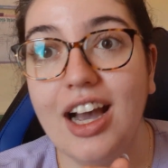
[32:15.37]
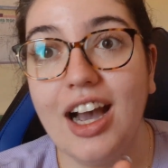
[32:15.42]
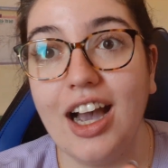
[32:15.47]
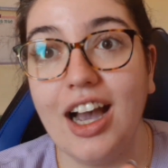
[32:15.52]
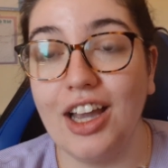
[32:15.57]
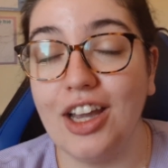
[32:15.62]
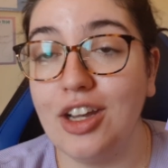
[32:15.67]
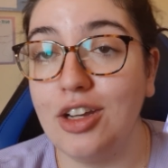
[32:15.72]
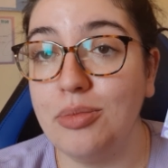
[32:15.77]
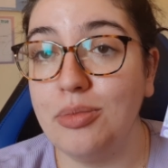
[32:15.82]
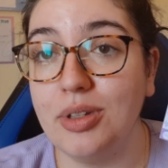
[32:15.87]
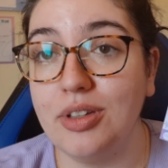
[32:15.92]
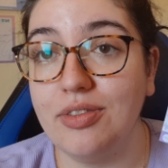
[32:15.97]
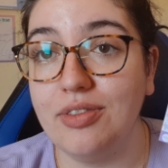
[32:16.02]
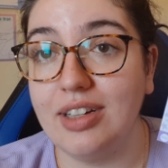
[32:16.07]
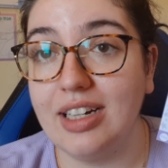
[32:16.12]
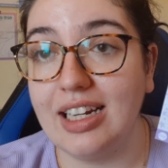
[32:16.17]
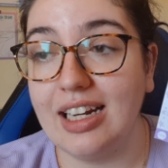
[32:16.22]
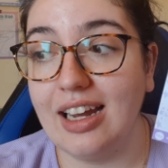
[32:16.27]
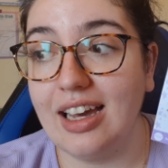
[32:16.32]
I hope you
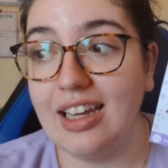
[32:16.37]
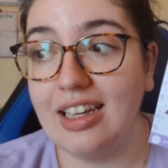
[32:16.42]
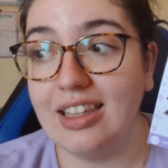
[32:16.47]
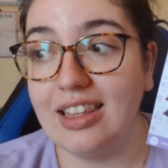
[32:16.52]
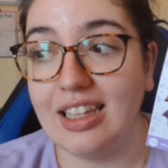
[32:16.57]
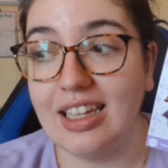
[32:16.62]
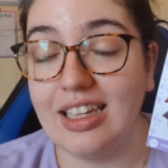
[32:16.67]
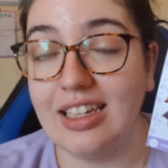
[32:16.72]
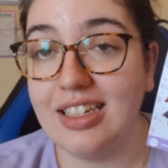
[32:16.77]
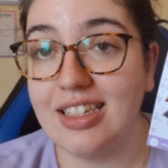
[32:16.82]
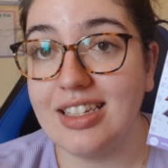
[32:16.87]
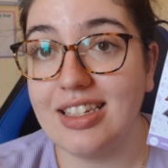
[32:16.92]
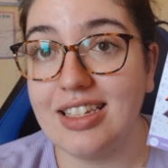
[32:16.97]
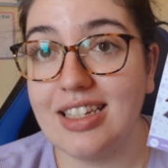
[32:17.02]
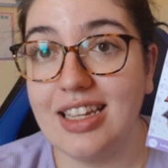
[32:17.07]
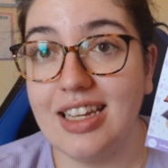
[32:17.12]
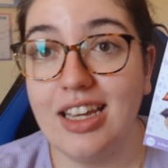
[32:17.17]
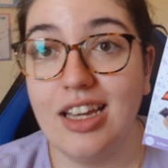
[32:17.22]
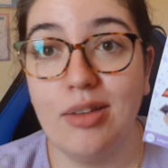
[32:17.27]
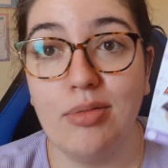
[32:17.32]
really like these
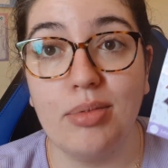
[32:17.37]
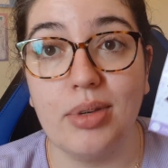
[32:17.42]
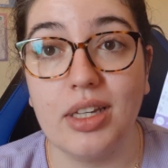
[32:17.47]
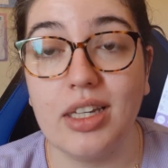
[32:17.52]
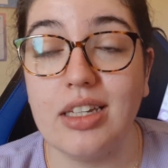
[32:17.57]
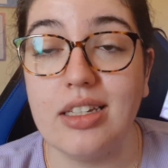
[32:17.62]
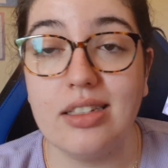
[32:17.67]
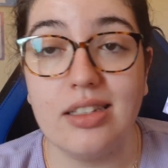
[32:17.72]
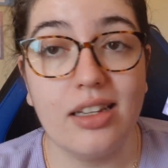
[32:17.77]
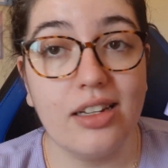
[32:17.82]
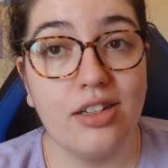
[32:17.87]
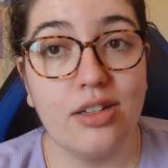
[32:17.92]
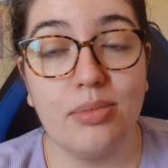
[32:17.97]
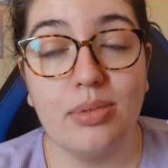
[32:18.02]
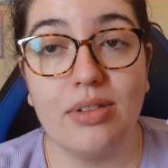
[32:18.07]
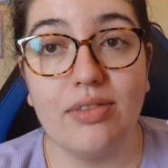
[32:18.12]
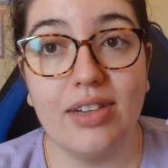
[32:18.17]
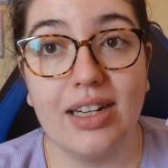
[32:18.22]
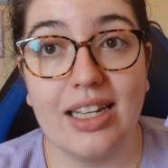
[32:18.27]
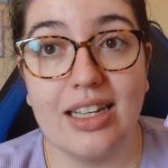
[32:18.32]
because they should
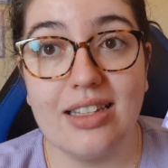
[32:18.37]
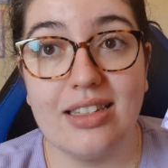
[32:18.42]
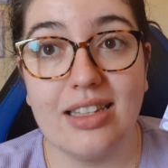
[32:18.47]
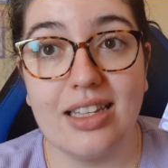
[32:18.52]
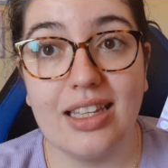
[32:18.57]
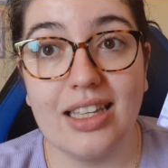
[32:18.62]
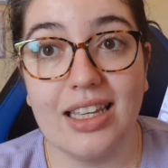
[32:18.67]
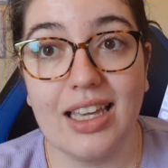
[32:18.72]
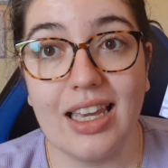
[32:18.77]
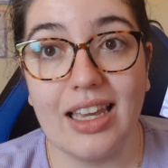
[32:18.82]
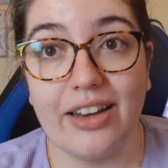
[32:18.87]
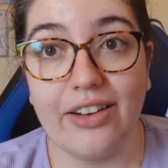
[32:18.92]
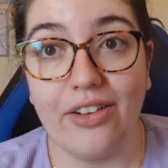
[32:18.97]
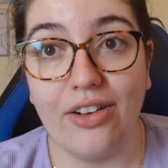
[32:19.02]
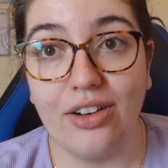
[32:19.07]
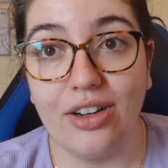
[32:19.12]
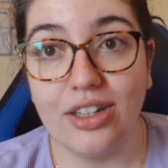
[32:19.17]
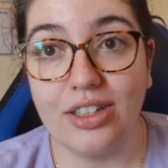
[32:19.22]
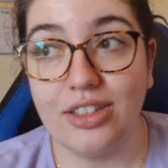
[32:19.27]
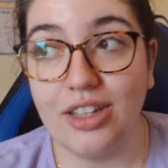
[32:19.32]
be releasing in
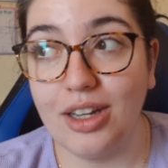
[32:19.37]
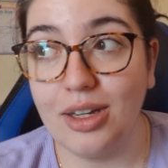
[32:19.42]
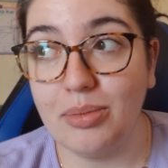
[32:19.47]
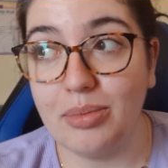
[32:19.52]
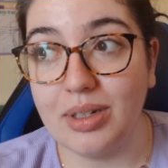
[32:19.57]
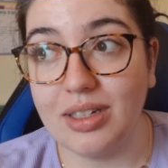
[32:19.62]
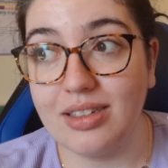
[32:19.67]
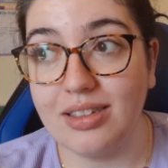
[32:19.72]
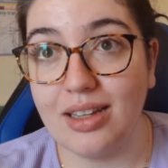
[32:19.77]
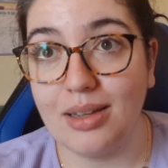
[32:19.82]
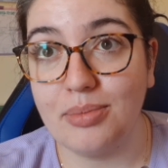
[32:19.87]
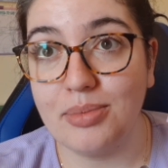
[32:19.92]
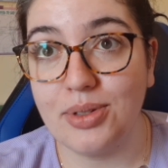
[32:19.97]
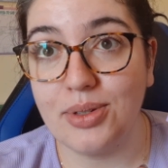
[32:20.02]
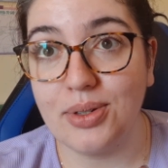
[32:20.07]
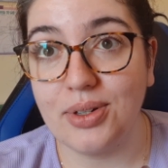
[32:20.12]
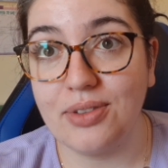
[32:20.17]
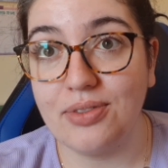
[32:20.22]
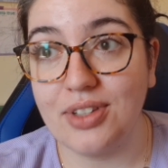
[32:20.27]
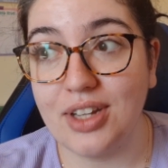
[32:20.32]
October, some
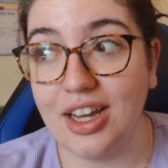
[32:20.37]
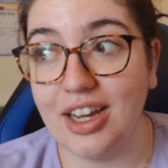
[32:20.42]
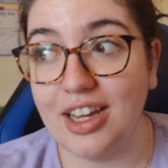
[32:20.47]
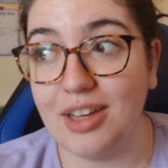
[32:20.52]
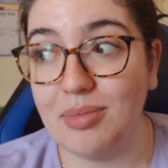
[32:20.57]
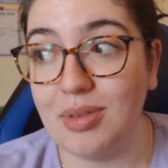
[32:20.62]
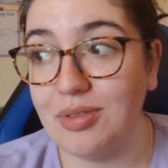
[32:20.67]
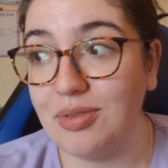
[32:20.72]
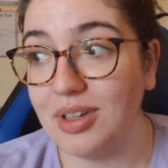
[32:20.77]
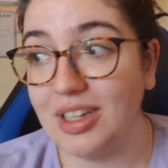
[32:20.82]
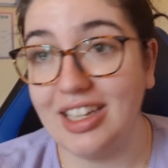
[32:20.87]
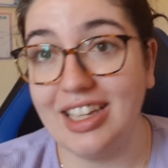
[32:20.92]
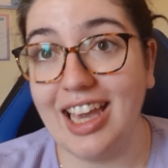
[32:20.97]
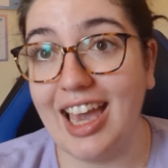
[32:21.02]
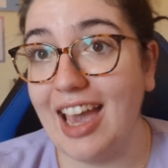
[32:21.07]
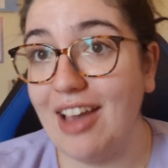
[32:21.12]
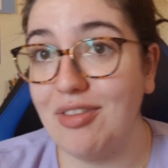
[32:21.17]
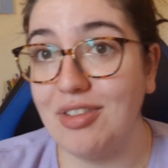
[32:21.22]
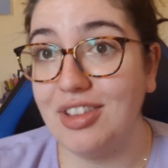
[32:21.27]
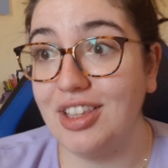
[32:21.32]
sort of time, if we can
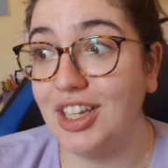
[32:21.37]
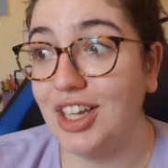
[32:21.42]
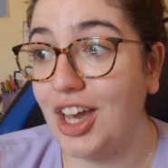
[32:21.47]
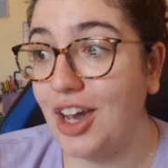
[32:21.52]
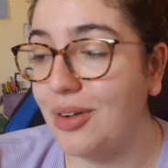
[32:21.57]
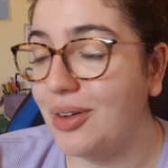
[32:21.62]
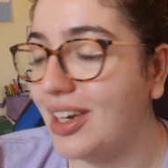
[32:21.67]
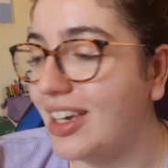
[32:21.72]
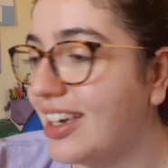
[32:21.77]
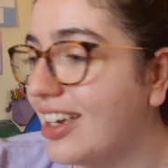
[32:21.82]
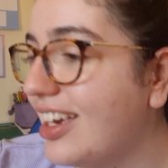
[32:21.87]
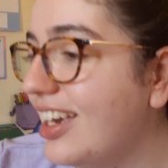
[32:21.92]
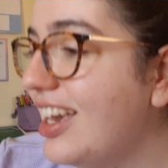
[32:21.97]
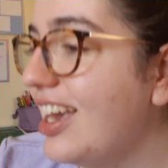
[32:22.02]
get everything going.